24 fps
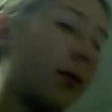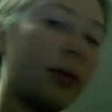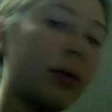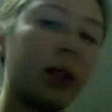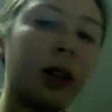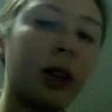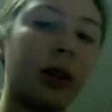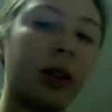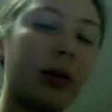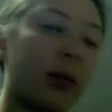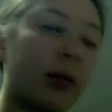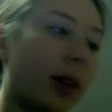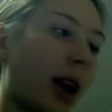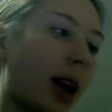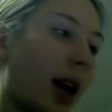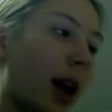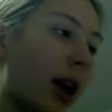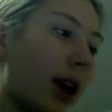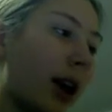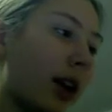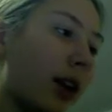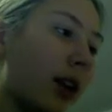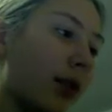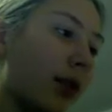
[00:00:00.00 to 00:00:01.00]
the
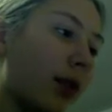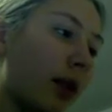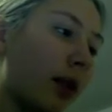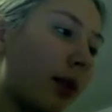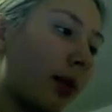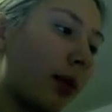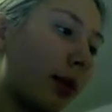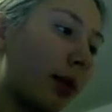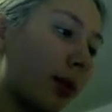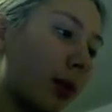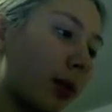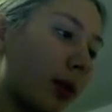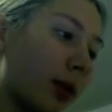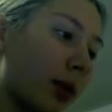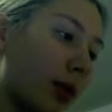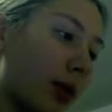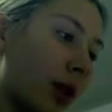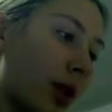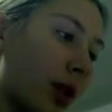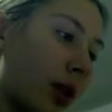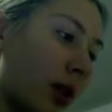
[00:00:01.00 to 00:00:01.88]
high end, 5.1.